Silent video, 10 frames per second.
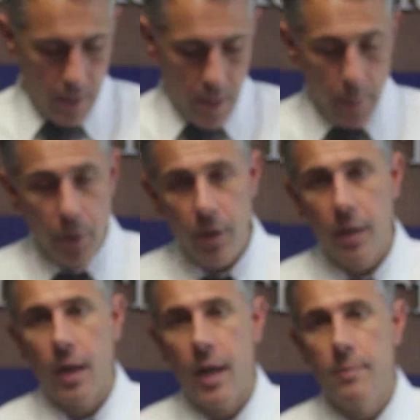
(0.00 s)
Now,
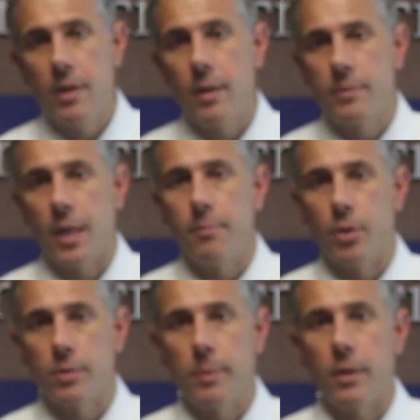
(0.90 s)
putting an IBM type
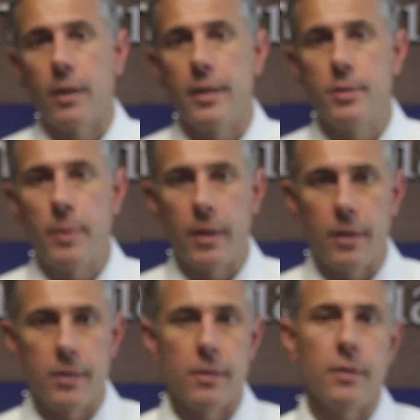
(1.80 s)
multiple on
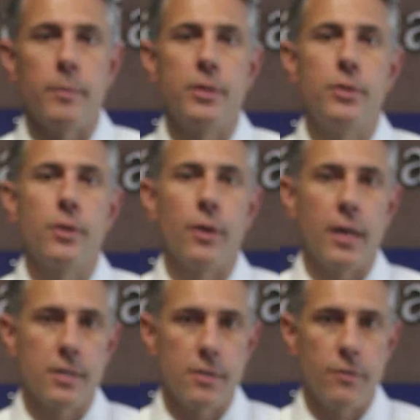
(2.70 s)
HP is a little bit too
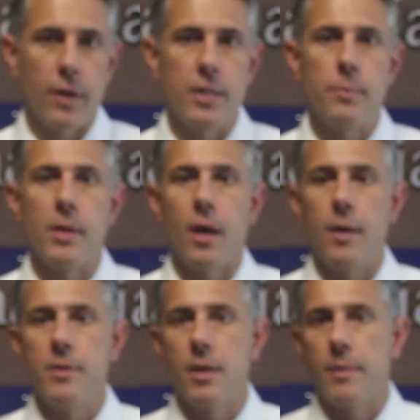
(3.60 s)
aggressive.
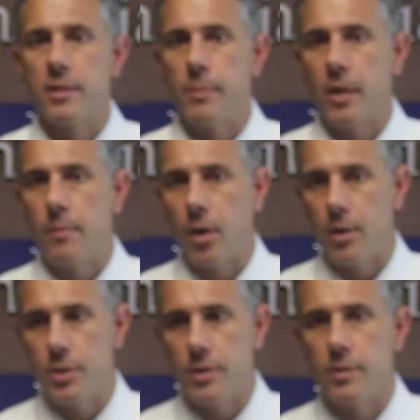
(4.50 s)
IBM has better
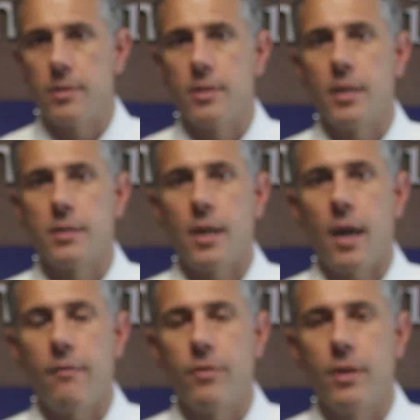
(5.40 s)
margins. It doesn't
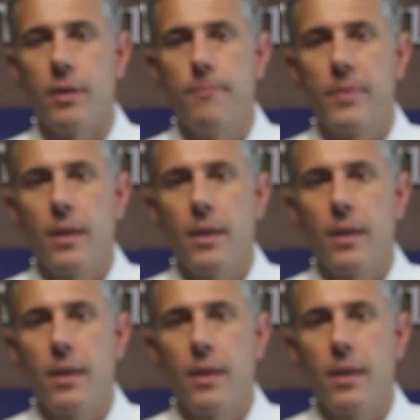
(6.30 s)
have the